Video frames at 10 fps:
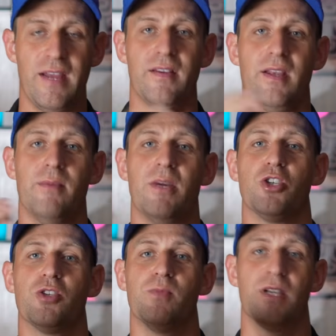it
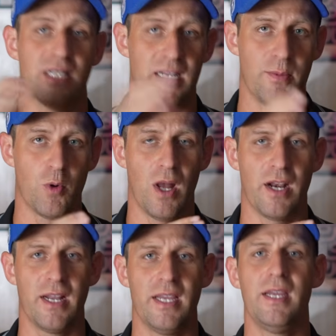measures my sleep
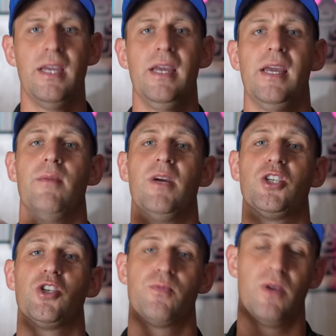quality, it
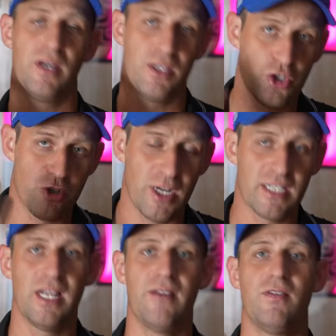measures my
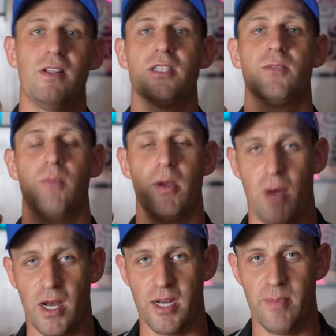stress levels, my
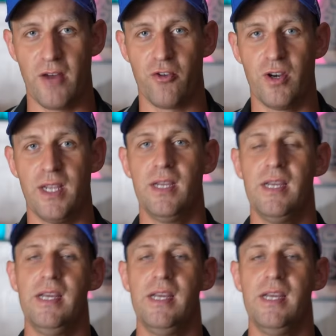body battery,